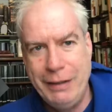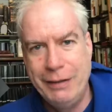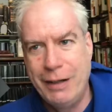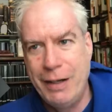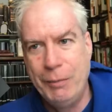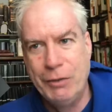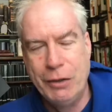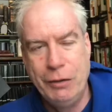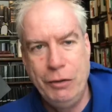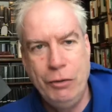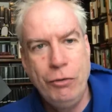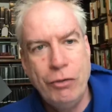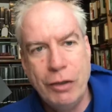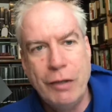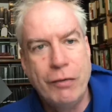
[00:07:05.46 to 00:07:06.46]
times that
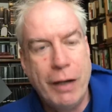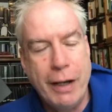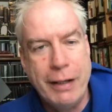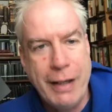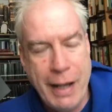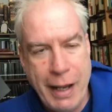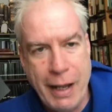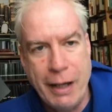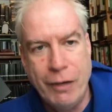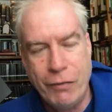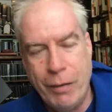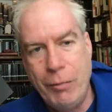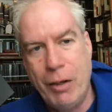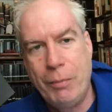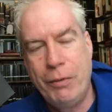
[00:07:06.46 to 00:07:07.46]
usually if I can, if
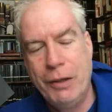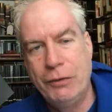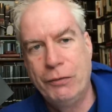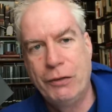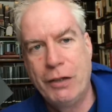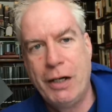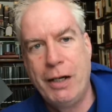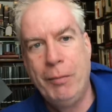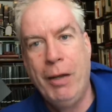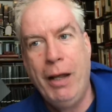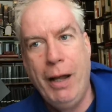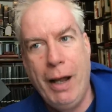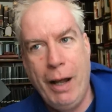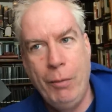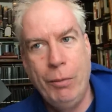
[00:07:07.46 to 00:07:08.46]
I'm not pressed for time,
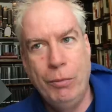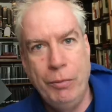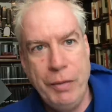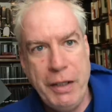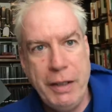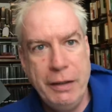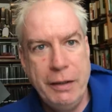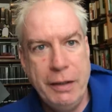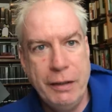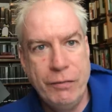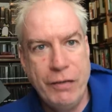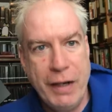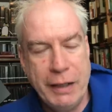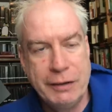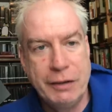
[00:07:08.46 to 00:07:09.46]
I will read the
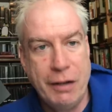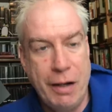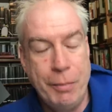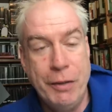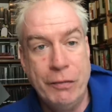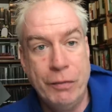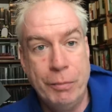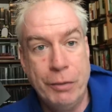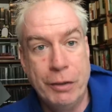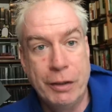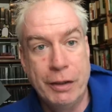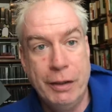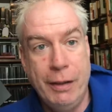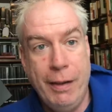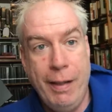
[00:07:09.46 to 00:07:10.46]
advance copy of a book
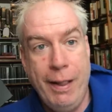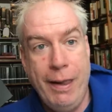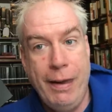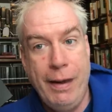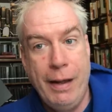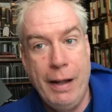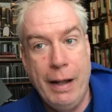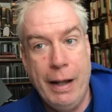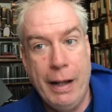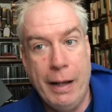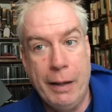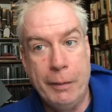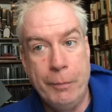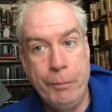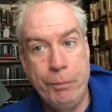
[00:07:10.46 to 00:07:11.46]

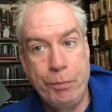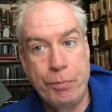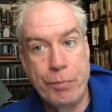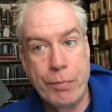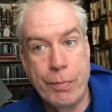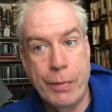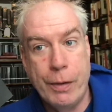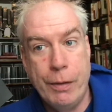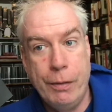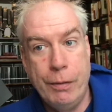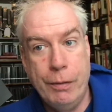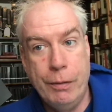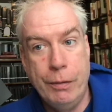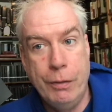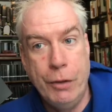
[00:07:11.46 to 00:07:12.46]
um,
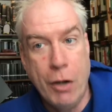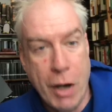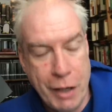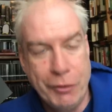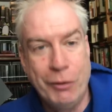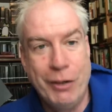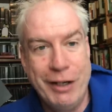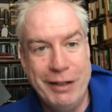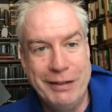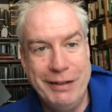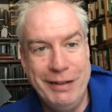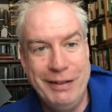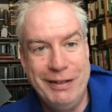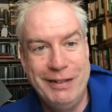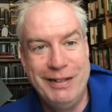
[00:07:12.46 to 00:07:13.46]
non-critically.
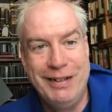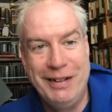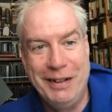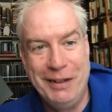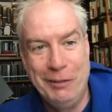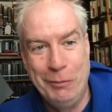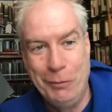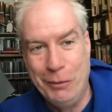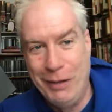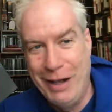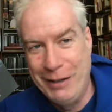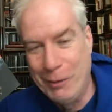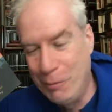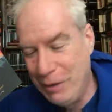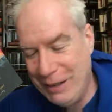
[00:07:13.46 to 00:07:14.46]
I
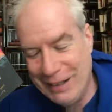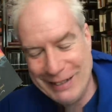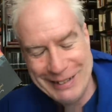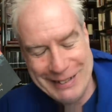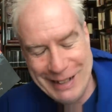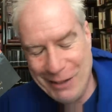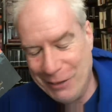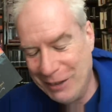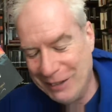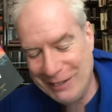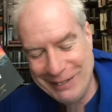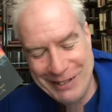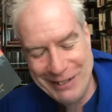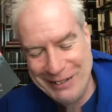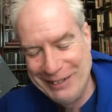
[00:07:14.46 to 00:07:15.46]
don't mean that to sound as
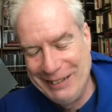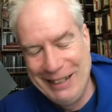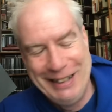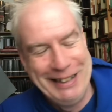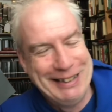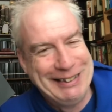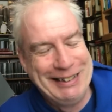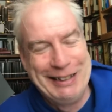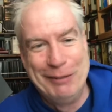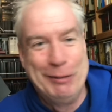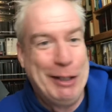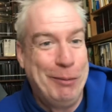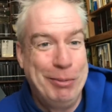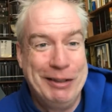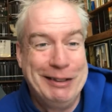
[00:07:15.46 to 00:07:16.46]
condescending as it comes
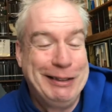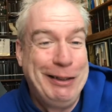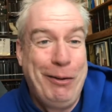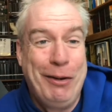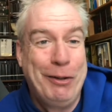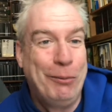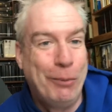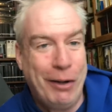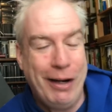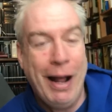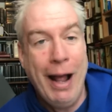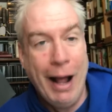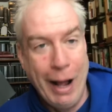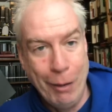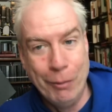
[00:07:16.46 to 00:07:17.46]
out, but there's no other word.
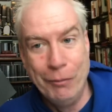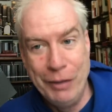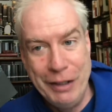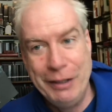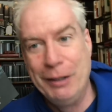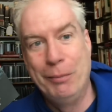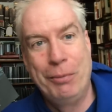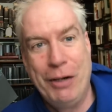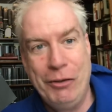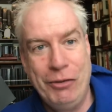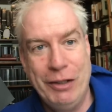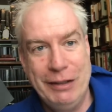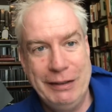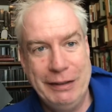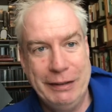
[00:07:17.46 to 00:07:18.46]
I will read it
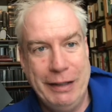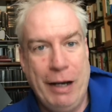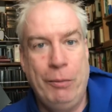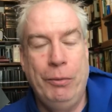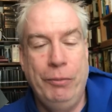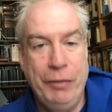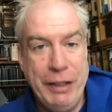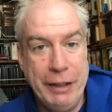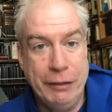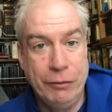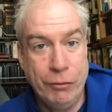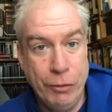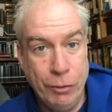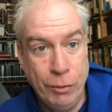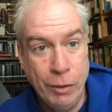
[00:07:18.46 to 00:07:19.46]
impressionistically. I will read it
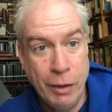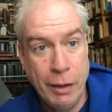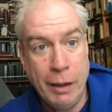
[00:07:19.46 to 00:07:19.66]
through